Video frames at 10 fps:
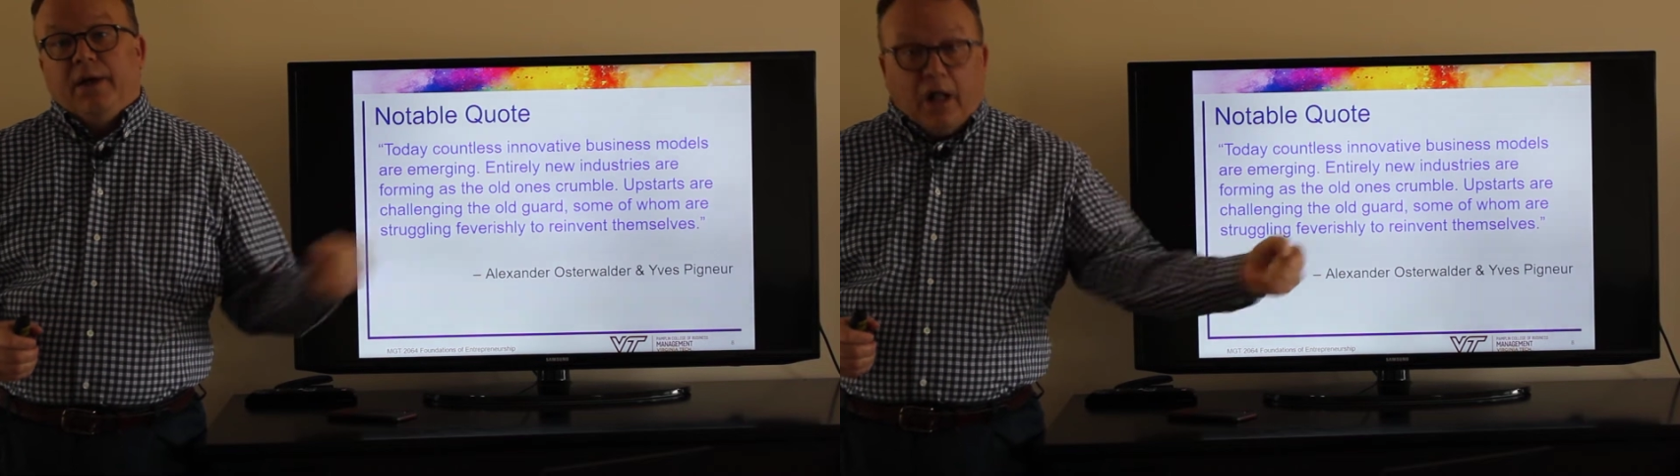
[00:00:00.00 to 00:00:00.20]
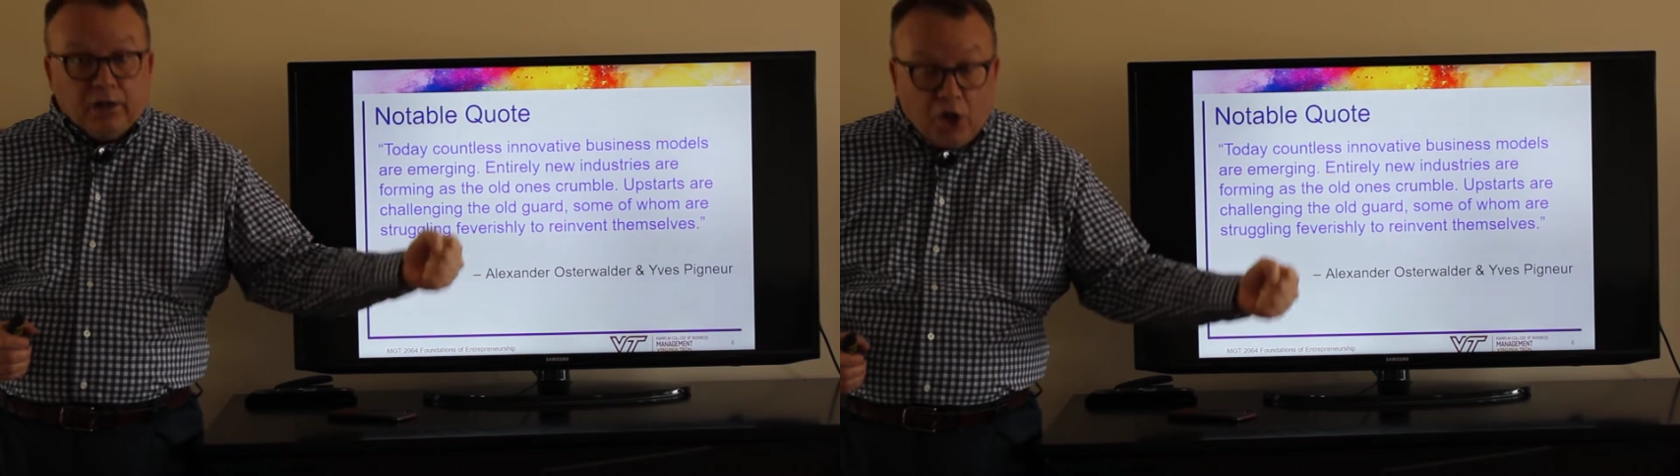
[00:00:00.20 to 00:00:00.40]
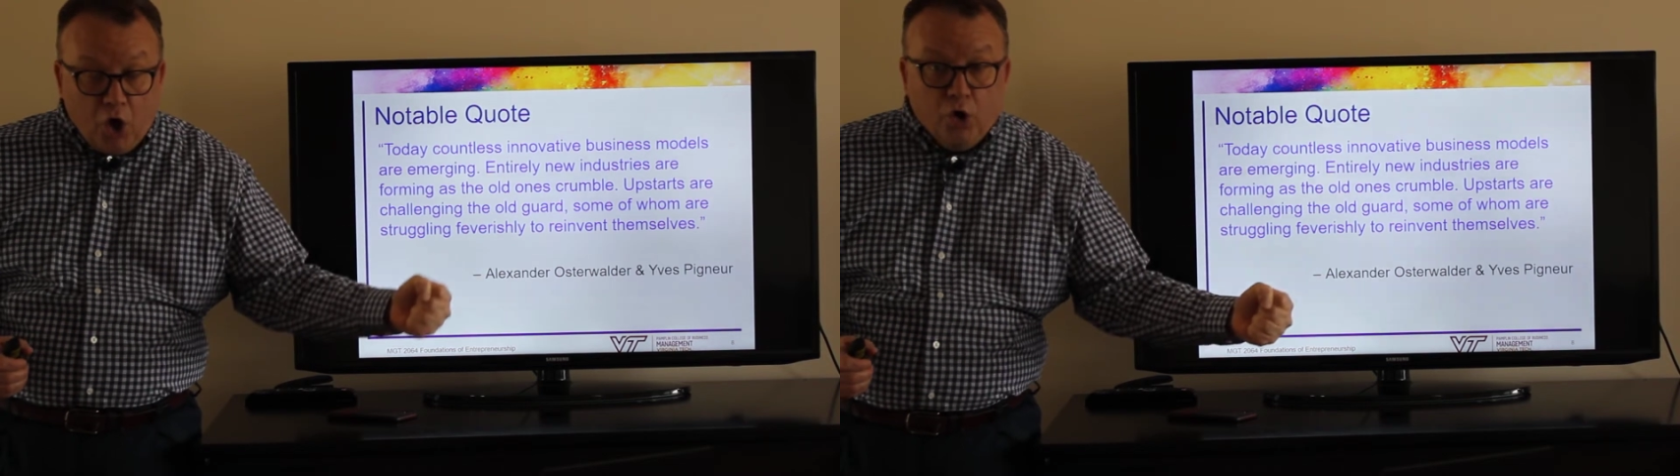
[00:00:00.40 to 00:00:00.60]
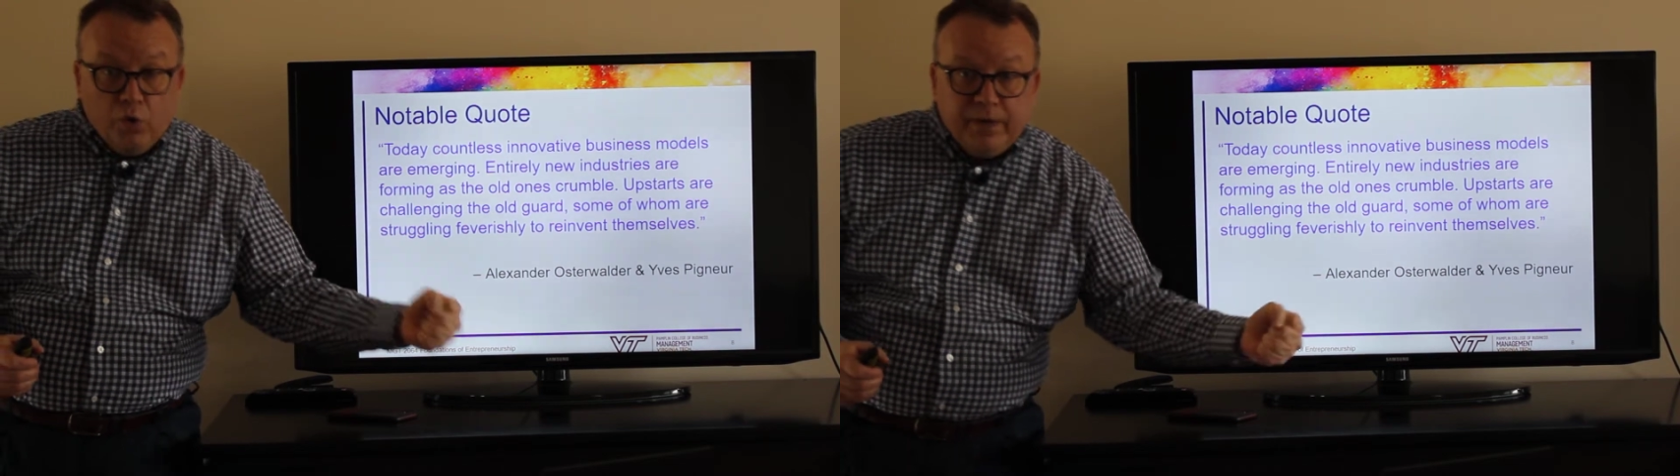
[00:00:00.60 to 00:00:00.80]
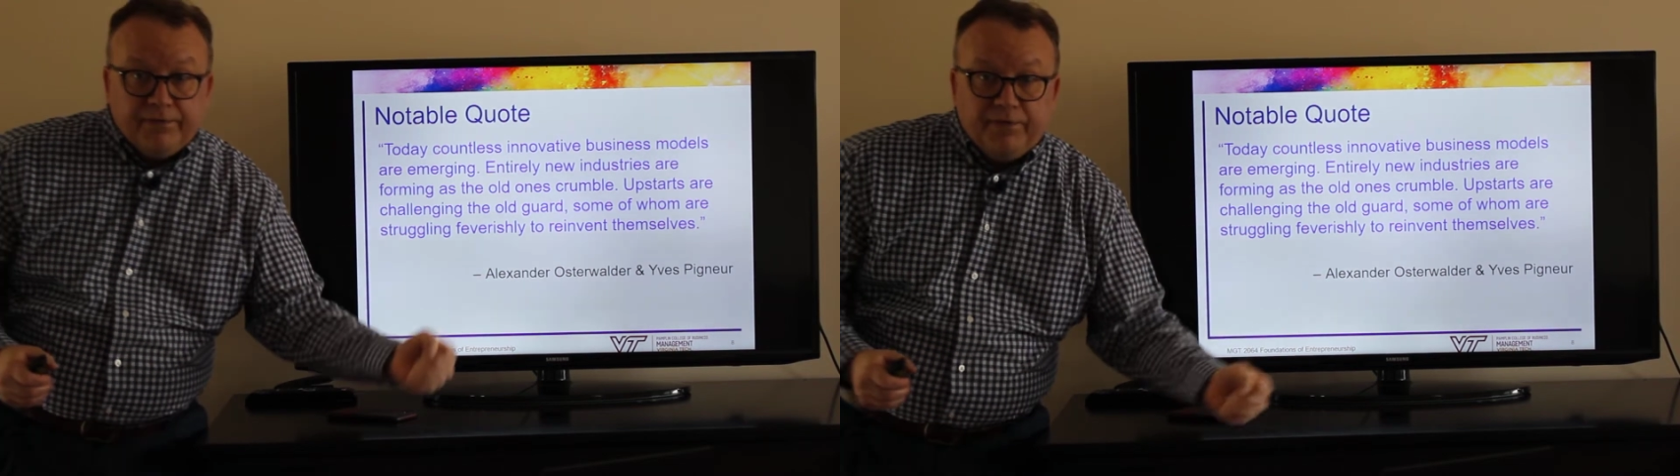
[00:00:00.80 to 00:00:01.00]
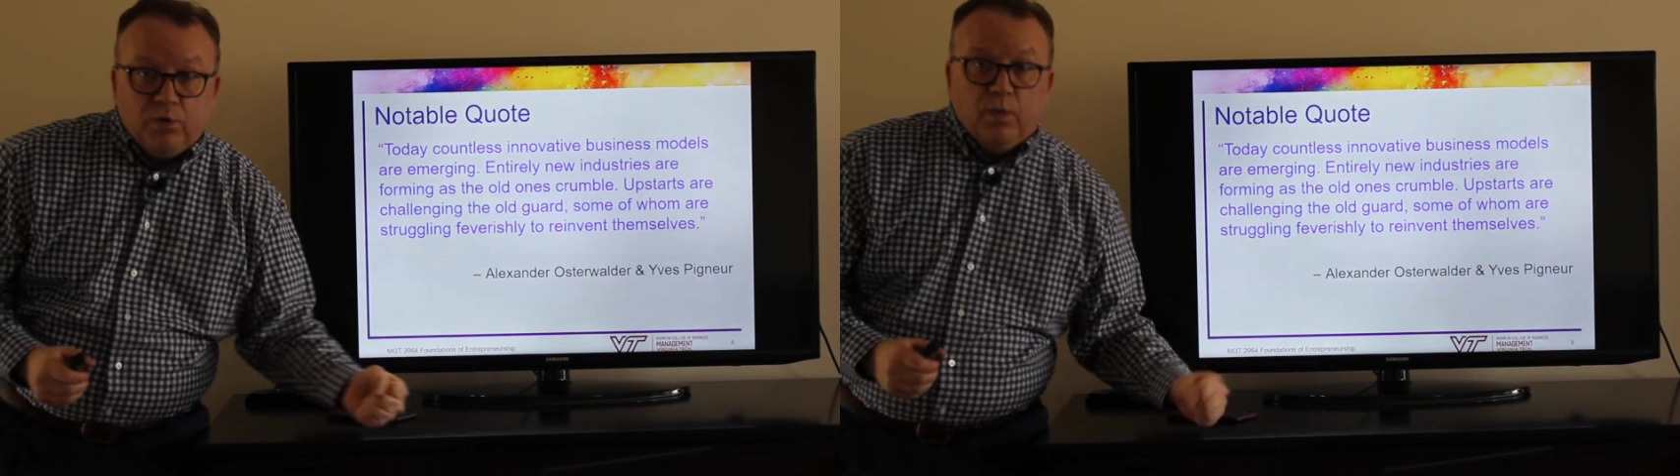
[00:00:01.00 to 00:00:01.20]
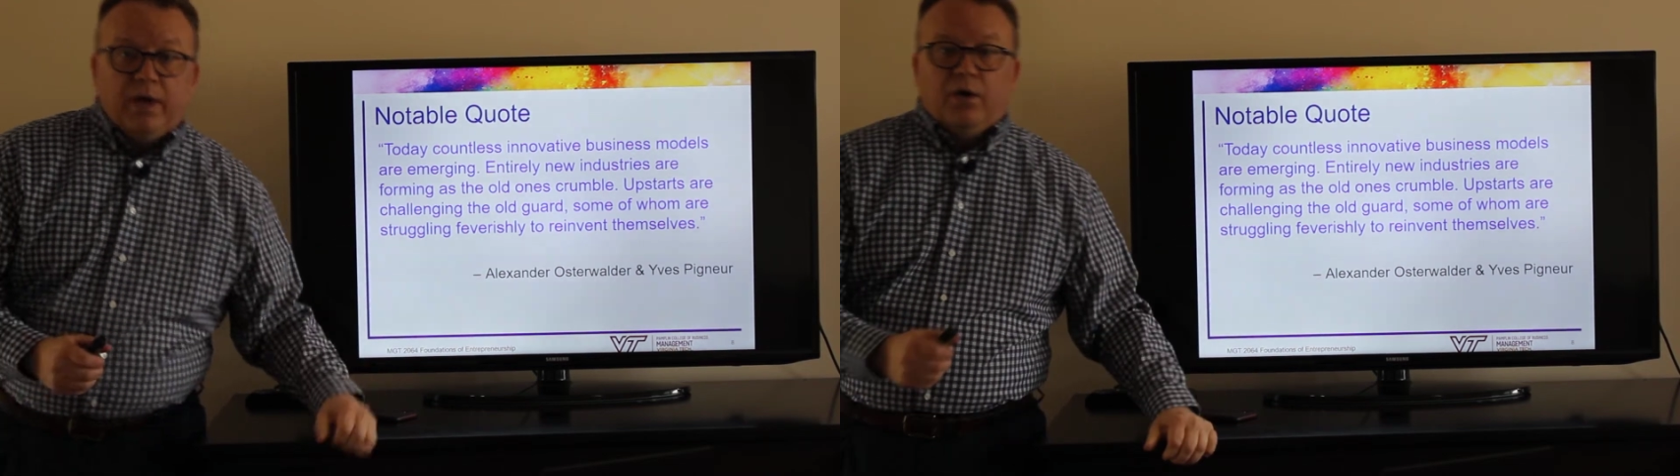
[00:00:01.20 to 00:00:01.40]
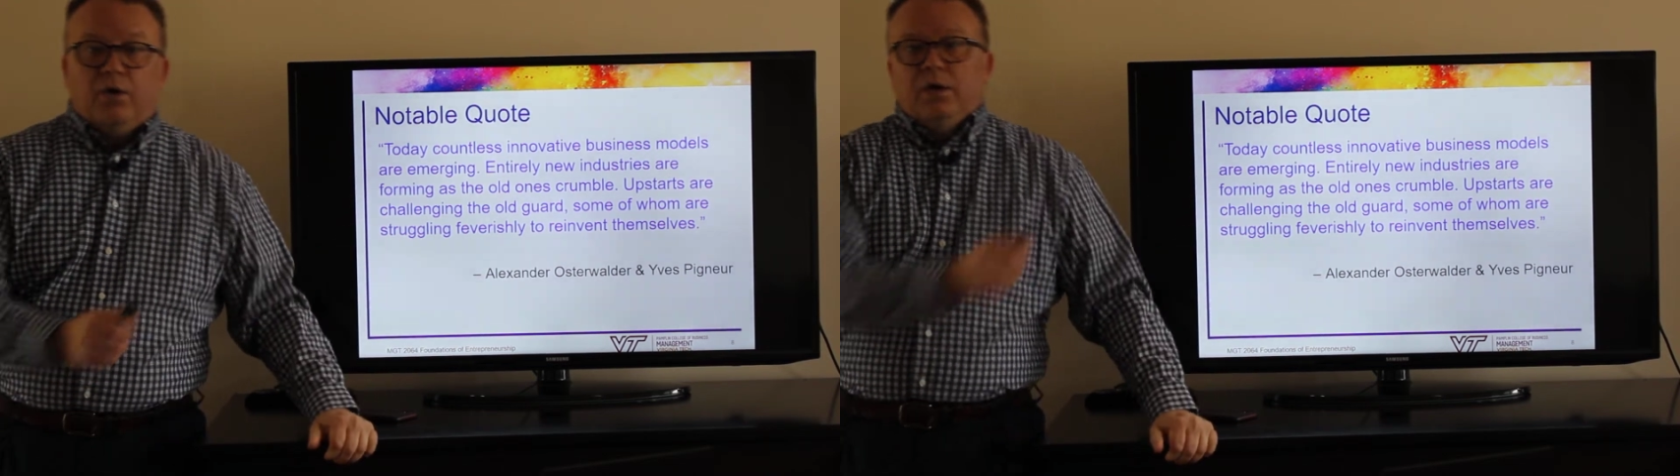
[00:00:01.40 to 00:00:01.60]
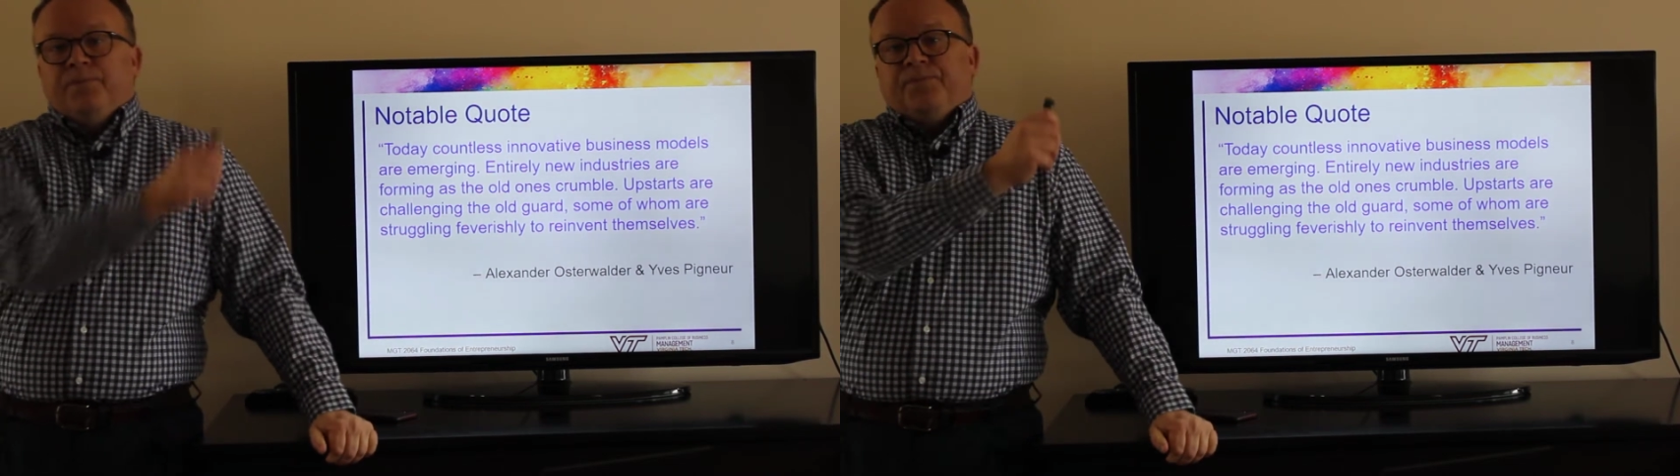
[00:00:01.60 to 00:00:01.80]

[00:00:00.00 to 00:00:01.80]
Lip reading: a loan, if you will.